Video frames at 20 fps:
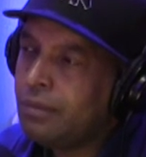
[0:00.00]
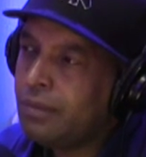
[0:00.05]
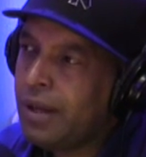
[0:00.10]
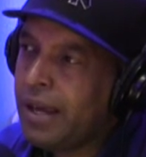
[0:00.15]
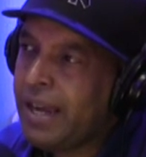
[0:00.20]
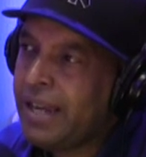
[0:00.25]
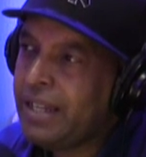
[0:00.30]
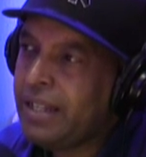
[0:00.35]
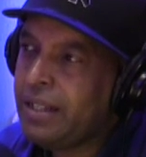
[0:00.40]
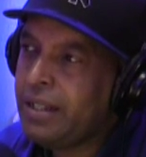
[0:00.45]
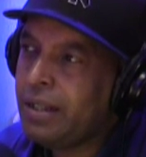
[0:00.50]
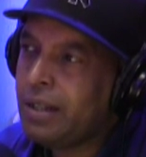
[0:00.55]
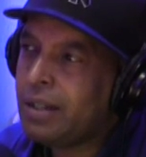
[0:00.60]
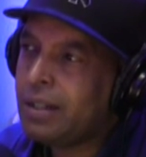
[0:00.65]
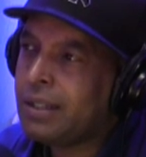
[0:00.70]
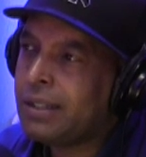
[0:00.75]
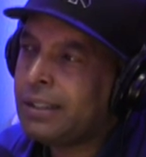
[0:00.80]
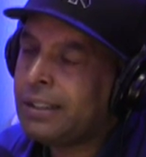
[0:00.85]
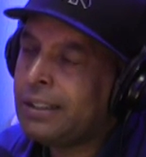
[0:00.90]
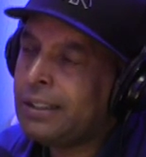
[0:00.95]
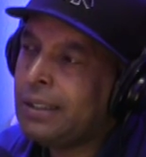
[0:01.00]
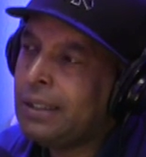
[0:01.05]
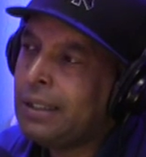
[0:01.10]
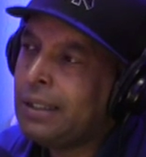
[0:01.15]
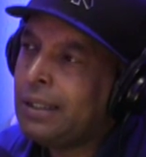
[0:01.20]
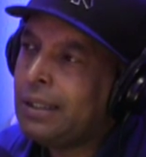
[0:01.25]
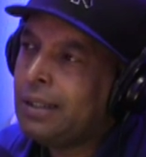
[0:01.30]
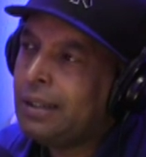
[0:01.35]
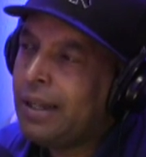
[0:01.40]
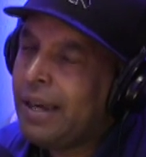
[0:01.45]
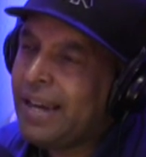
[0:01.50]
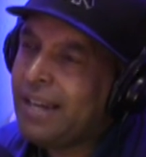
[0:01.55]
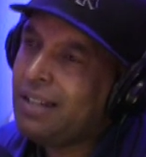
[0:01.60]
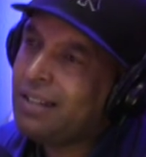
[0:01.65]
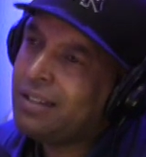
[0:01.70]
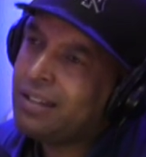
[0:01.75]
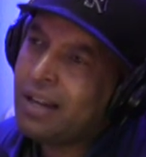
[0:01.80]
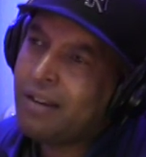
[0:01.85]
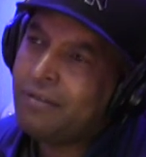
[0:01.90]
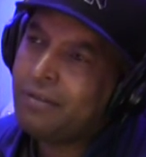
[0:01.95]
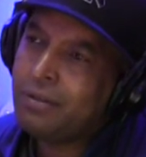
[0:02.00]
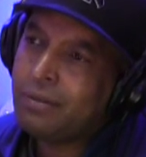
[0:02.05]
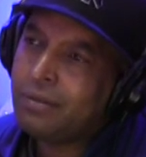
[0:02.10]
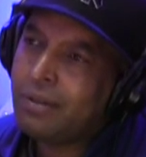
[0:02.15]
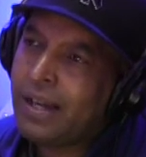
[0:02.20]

80 uh 87,